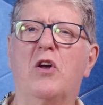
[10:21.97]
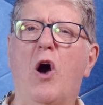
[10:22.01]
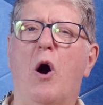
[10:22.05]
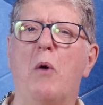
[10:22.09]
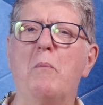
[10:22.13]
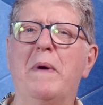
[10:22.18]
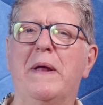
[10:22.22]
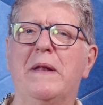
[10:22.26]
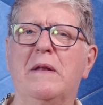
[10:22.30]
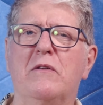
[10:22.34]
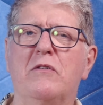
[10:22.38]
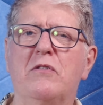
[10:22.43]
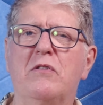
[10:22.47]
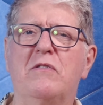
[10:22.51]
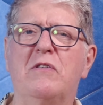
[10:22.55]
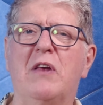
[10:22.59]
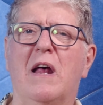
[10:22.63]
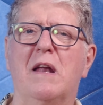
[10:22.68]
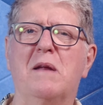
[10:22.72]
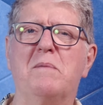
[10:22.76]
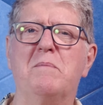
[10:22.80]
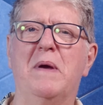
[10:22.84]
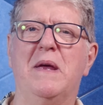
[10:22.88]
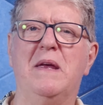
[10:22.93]
comments
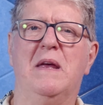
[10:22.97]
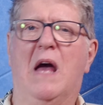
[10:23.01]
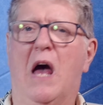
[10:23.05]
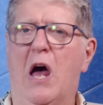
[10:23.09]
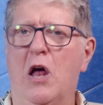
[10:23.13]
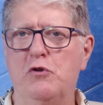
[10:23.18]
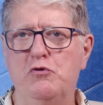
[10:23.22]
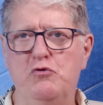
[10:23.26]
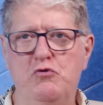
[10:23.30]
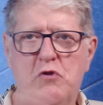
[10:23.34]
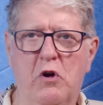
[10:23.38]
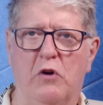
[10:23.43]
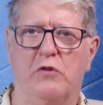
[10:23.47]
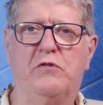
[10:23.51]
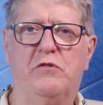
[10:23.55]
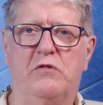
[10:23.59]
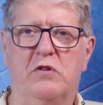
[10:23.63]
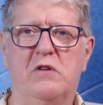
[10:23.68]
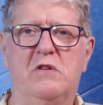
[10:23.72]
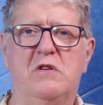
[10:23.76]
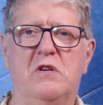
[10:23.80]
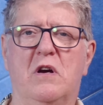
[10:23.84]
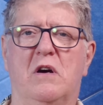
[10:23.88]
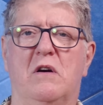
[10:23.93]
telling me not
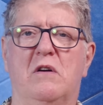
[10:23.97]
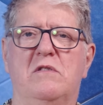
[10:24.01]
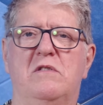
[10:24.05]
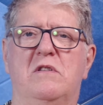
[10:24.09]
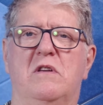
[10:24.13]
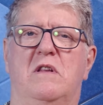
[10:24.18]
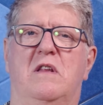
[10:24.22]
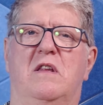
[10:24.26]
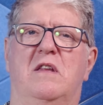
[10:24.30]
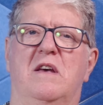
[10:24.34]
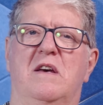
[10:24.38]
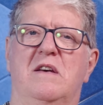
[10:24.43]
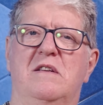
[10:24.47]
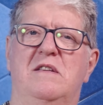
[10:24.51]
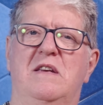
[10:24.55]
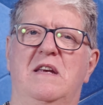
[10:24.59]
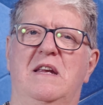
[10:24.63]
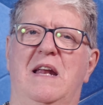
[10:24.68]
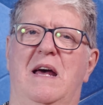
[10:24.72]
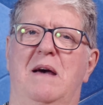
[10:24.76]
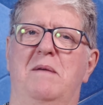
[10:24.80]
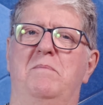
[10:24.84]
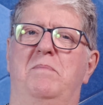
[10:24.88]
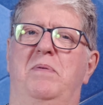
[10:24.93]
to charge at
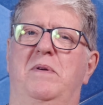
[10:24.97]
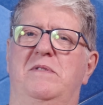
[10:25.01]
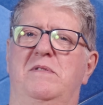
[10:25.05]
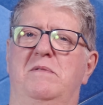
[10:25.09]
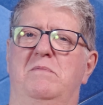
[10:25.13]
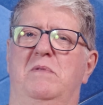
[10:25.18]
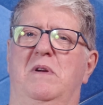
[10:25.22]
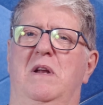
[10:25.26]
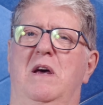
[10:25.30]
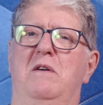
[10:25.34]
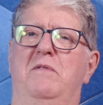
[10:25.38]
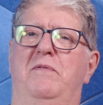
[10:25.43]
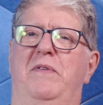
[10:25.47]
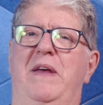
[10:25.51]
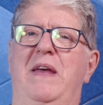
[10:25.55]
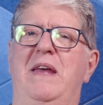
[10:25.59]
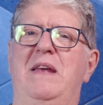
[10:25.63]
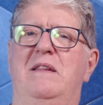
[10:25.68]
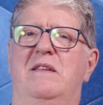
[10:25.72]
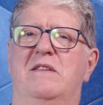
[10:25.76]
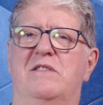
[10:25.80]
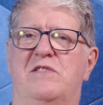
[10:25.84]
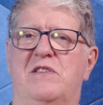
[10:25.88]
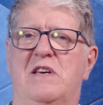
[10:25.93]
thirteen amp as it will
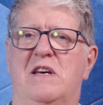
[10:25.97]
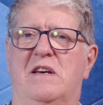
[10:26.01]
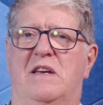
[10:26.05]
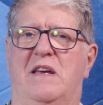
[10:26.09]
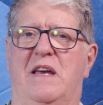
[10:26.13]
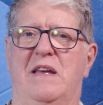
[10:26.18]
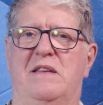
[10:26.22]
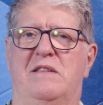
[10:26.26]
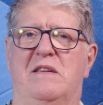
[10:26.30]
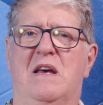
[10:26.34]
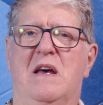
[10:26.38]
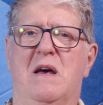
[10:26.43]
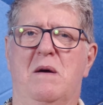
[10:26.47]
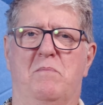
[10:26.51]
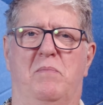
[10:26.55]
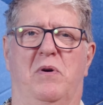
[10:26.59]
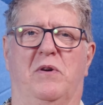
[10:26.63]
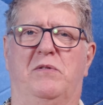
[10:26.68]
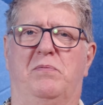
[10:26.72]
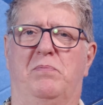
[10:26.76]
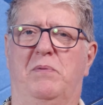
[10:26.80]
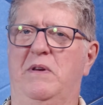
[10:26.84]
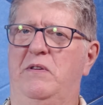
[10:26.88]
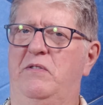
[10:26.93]
overheat the circuit,
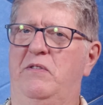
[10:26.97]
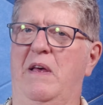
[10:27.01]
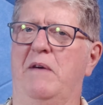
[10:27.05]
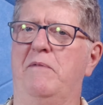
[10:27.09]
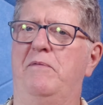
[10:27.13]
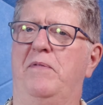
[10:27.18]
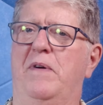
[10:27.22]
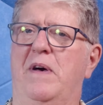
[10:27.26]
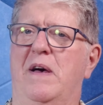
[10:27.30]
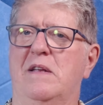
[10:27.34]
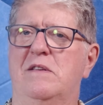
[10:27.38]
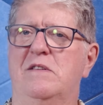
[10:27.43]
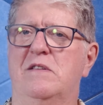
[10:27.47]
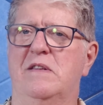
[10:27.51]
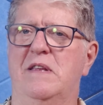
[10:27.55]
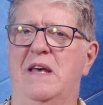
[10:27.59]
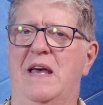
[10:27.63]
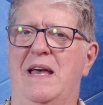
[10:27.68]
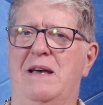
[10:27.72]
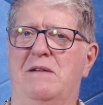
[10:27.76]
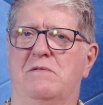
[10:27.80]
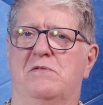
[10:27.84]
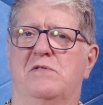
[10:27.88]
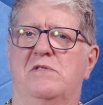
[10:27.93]
possibly set fire to the
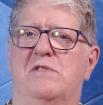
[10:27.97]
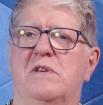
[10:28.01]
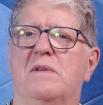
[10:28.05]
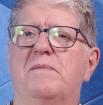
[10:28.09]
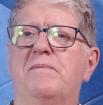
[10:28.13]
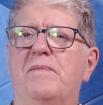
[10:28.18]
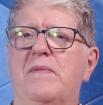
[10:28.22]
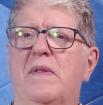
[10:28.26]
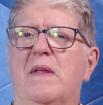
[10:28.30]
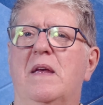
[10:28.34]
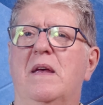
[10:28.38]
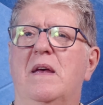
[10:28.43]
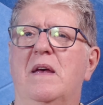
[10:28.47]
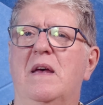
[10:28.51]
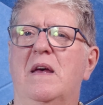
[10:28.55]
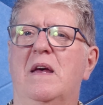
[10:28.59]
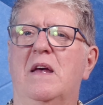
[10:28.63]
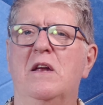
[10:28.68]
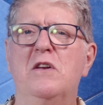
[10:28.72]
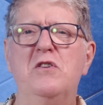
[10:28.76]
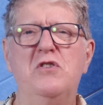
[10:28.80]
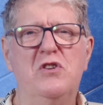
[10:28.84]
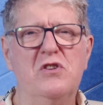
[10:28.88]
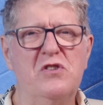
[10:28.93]
house.
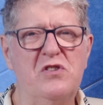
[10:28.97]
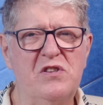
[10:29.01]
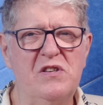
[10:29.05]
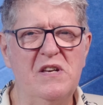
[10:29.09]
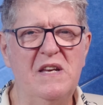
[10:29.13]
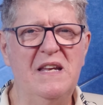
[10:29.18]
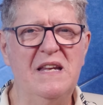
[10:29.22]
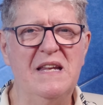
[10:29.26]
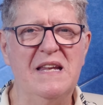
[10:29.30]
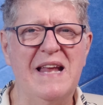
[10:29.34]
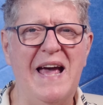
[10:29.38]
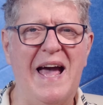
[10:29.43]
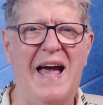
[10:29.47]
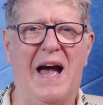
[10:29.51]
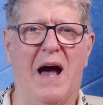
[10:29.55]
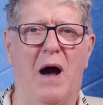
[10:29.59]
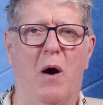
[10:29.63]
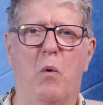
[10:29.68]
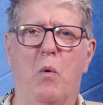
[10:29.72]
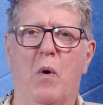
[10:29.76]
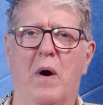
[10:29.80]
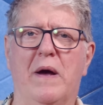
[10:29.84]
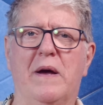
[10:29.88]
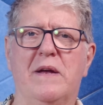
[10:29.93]
Do you see now
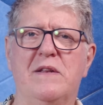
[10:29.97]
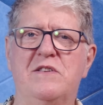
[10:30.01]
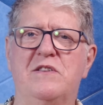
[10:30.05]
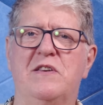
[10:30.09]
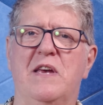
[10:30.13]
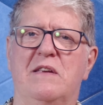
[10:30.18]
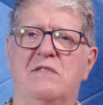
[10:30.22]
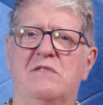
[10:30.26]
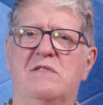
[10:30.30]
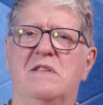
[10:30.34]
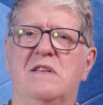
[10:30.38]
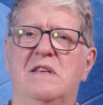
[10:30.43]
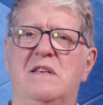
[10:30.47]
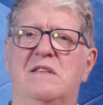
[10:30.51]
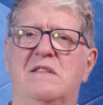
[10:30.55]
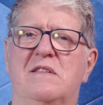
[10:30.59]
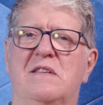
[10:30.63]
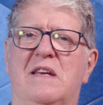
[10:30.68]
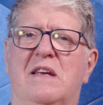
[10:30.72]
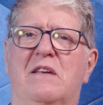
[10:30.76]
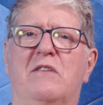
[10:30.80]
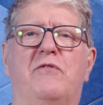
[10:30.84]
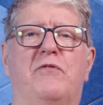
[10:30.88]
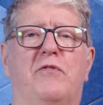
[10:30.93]
why I test these
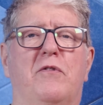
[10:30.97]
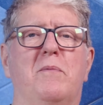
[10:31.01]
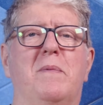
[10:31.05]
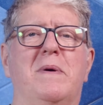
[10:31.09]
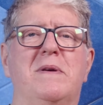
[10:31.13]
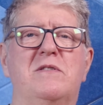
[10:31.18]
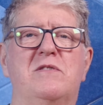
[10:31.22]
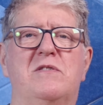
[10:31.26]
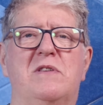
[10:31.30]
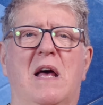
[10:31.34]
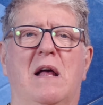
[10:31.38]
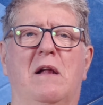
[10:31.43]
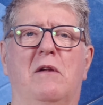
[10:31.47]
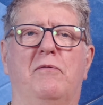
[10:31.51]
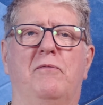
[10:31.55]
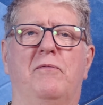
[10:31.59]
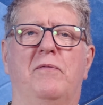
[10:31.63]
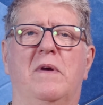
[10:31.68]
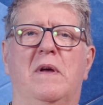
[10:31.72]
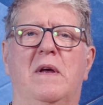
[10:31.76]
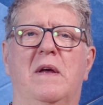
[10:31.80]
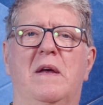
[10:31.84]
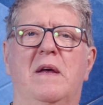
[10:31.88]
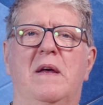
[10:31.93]
things for myself,
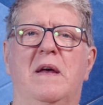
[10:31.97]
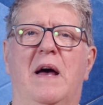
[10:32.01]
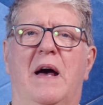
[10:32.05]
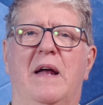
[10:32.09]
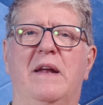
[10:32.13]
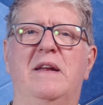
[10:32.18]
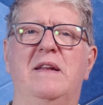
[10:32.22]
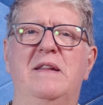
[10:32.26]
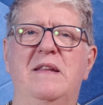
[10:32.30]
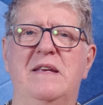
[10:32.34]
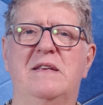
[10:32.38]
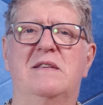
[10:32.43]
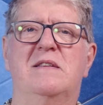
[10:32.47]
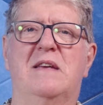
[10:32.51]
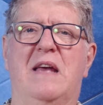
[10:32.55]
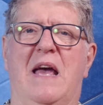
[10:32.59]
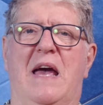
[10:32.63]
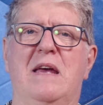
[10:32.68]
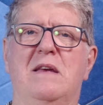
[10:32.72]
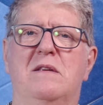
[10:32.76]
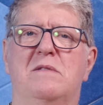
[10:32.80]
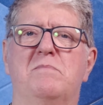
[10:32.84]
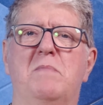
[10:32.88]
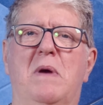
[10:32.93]
and in this
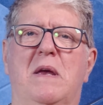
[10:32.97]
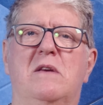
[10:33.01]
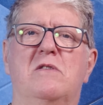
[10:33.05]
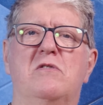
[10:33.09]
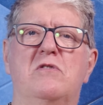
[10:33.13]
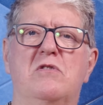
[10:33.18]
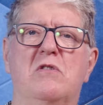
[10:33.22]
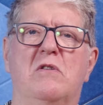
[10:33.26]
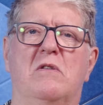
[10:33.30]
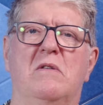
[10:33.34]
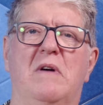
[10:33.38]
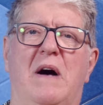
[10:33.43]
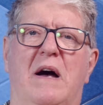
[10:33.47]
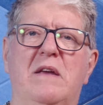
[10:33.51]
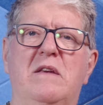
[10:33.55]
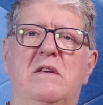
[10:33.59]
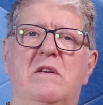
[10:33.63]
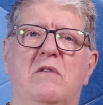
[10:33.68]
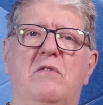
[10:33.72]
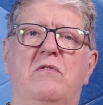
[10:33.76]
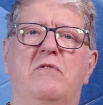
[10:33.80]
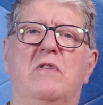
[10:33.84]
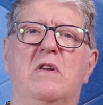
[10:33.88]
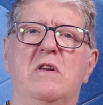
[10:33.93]
case make sure I
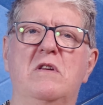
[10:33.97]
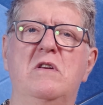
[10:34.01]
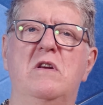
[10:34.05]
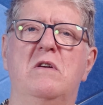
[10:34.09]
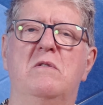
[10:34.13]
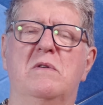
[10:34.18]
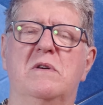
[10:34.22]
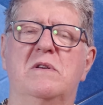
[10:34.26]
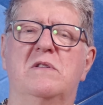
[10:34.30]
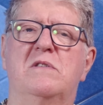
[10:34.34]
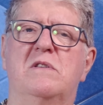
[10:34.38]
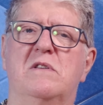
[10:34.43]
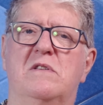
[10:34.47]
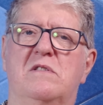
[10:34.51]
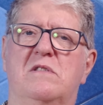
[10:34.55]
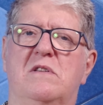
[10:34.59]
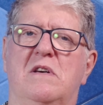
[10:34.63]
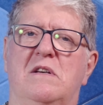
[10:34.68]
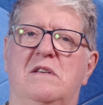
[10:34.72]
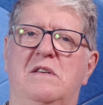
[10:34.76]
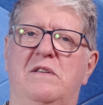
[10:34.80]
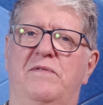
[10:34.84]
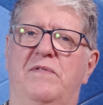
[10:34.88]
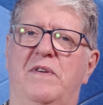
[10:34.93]
use the newest
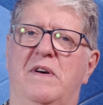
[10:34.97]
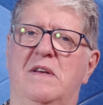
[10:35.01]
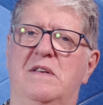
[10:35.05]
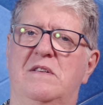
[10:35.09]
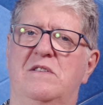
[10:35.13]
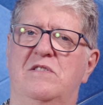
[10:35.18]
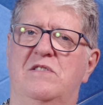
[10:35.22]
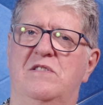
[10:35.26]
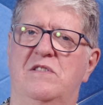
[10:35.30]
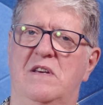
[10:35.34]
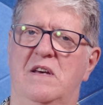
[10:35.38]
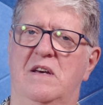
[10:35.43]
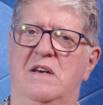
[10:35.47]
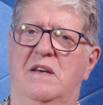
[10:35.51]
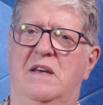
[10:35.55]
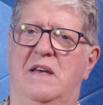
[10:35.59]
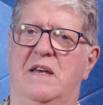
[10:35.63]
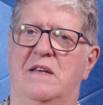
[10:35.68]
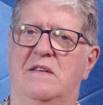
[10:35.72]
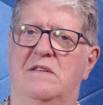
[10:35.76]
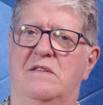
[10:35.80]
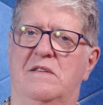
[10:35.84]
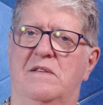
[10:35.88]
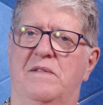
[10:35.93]
certified
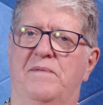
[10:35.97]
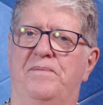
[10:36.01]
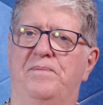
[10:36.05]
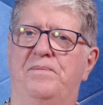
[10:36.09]
circuit?